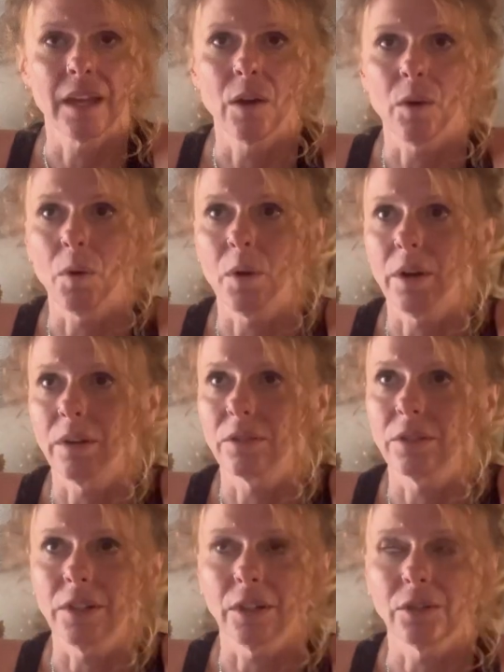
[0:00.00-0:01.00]

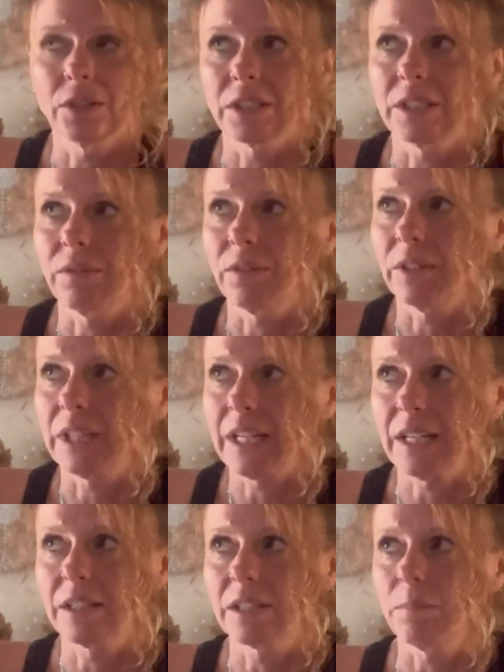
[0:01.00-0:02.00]
or just different
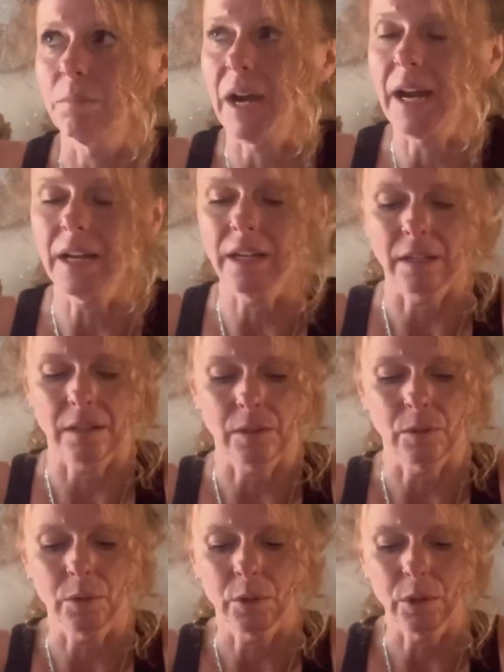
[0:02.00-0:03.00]
things. My
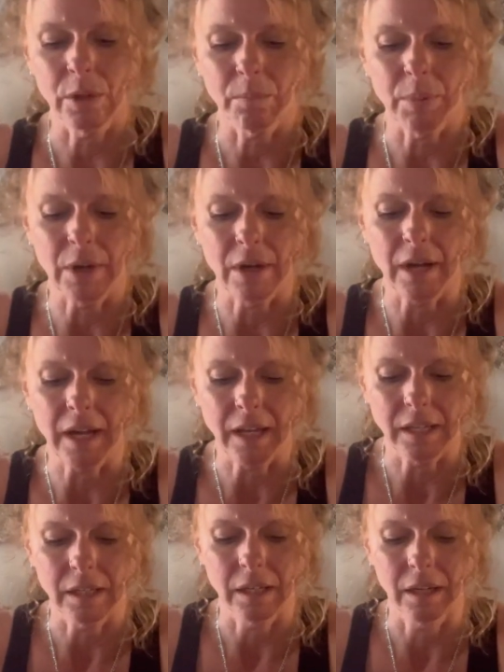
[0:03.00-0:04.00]
little cook
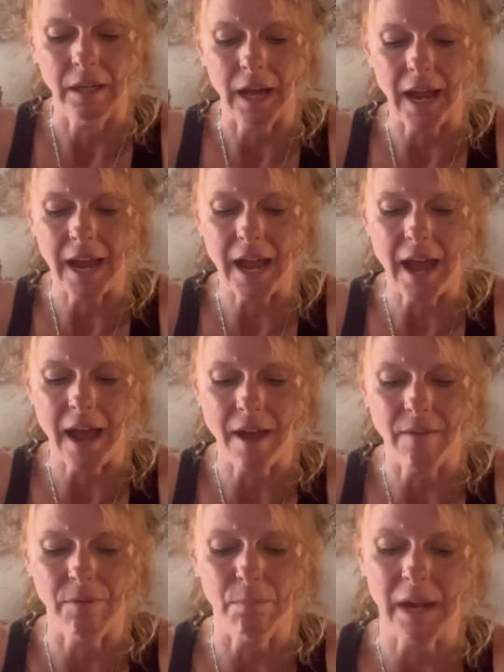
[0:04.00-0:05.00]
pot, I
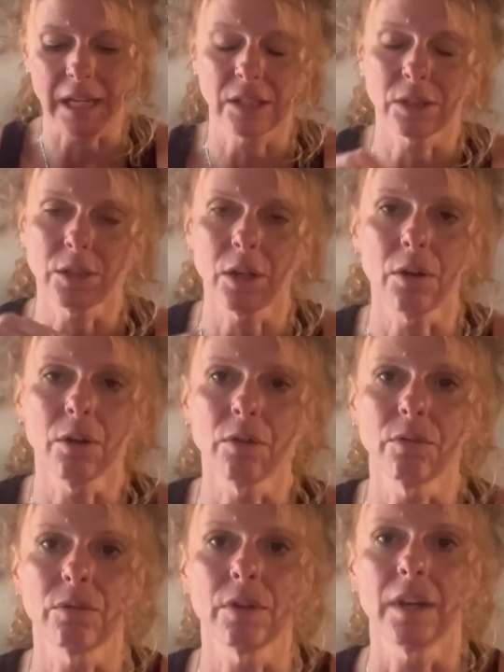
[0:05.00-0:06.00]
have my
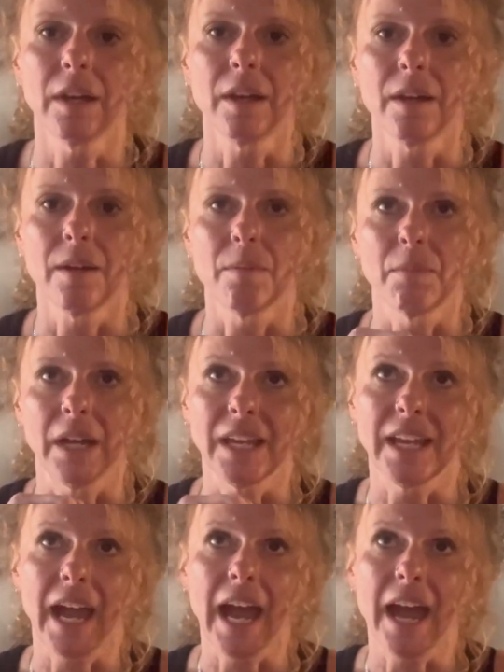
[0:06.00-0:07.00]
stove, my
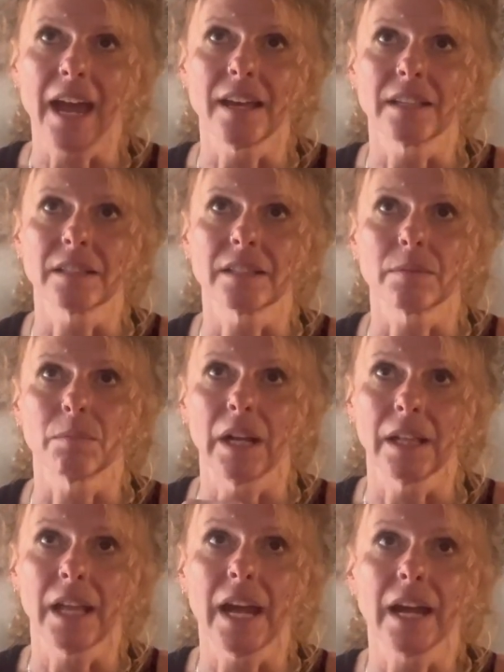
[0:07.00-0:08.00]
gas, my
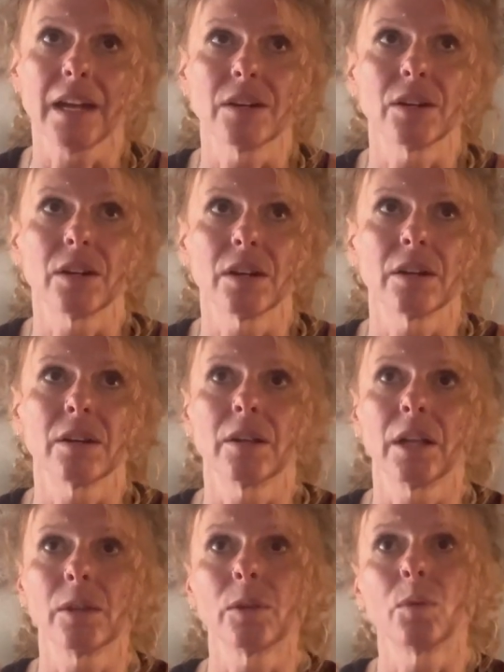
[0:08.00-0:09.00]
lighter,
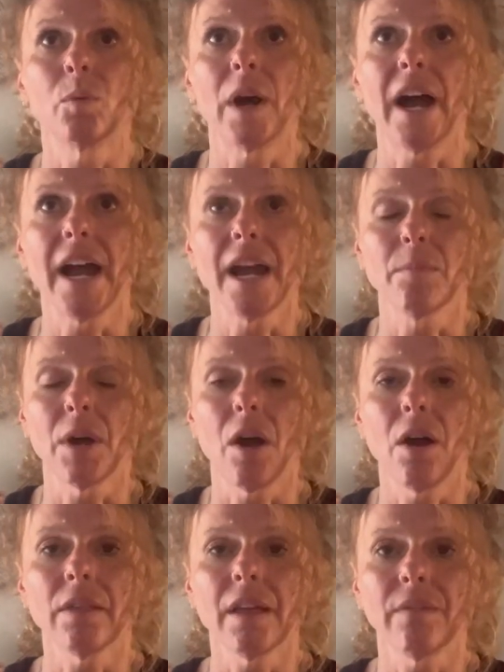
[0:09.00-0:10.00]
a little wipe,
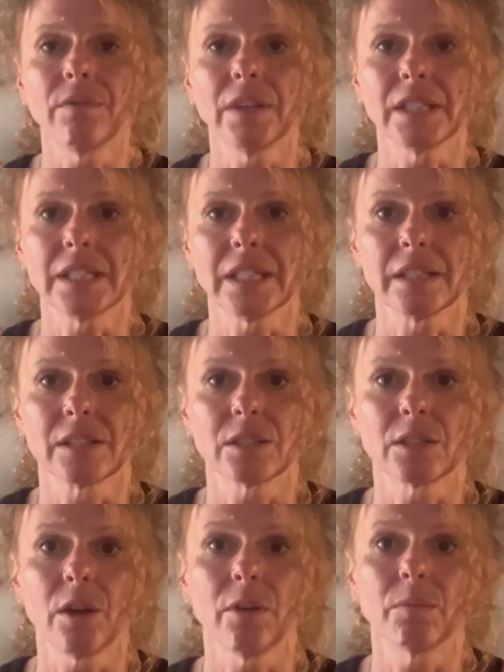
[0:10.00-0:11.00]
all that fits in the
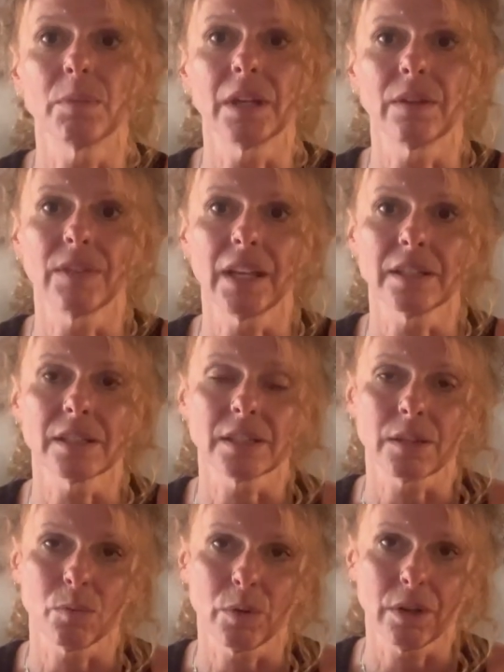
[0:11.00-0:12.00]
stove. But if that
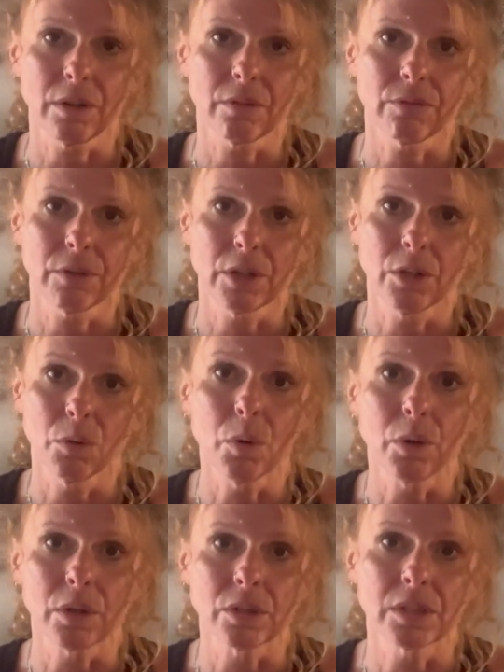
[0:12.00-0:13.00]
doesn't work for
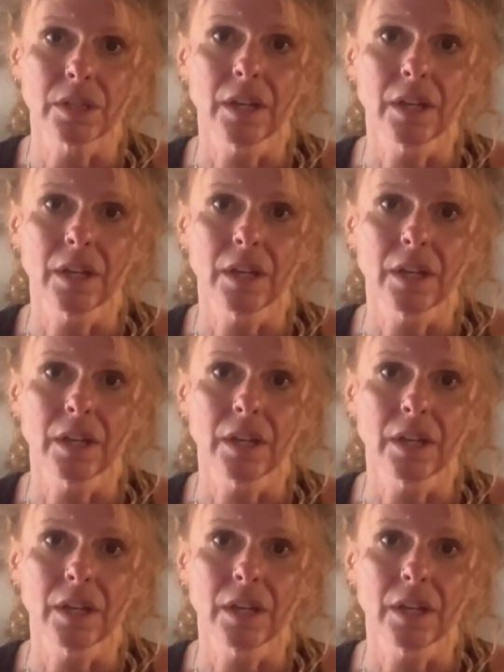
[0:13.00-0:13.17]
yours,